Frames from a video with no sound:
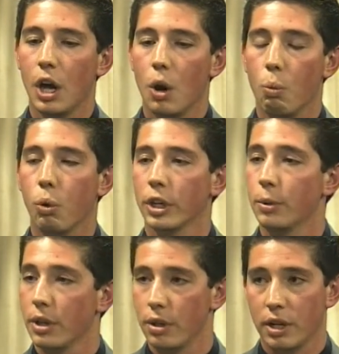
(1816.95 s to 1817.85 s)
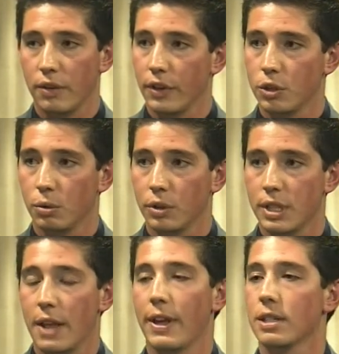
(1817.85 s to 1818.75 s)
working with other
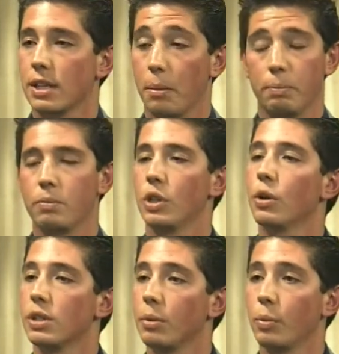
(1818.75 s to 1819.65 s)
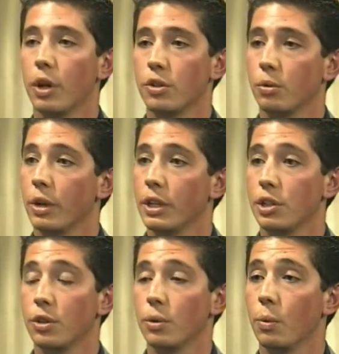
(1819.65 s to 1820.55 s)
individuals, and that's a, uh, you know something we also run
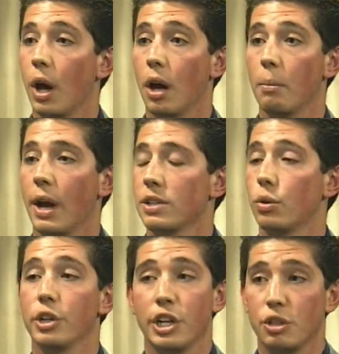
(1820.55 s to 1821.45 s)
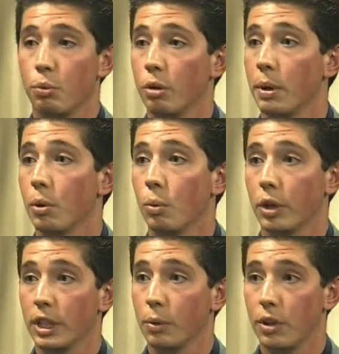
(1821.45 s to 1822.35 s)
into um, as an orientation board member
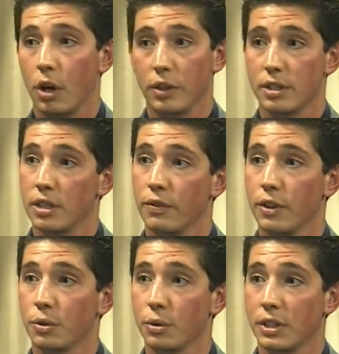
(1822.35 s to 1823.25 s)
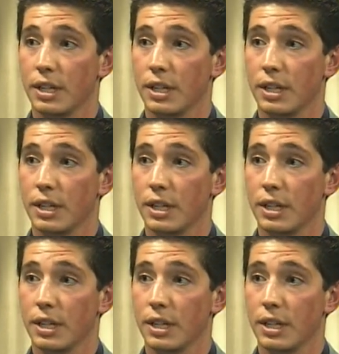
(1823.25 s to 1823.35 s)
working with all these individuals.